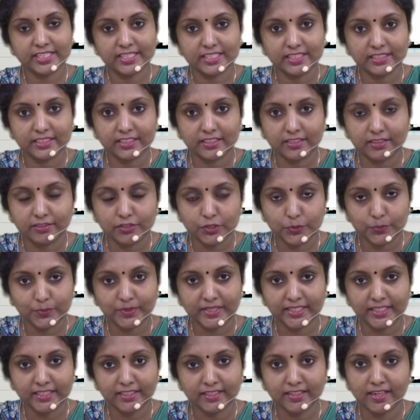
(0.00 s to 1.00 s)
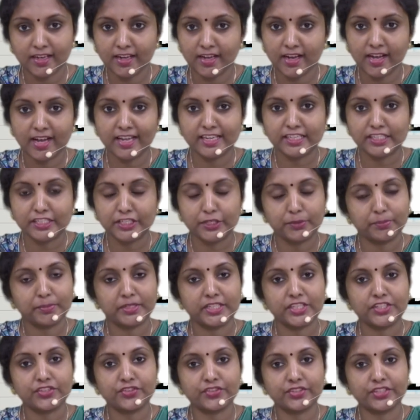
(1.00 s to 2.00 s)
Swarna under
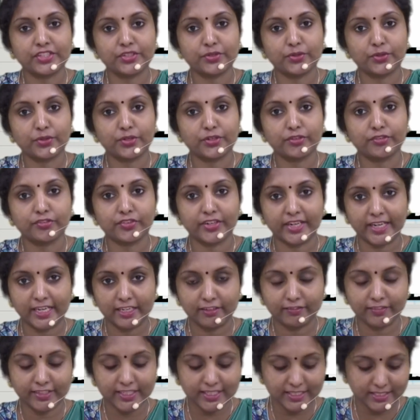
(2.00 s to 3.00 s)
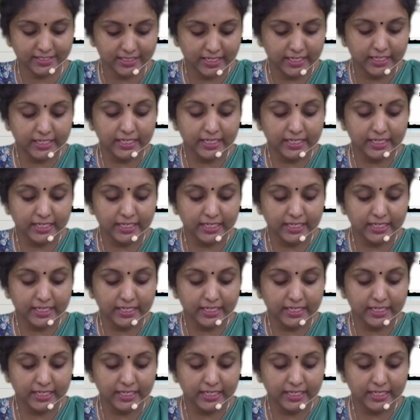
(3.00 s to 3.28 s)
Ministry of Railways.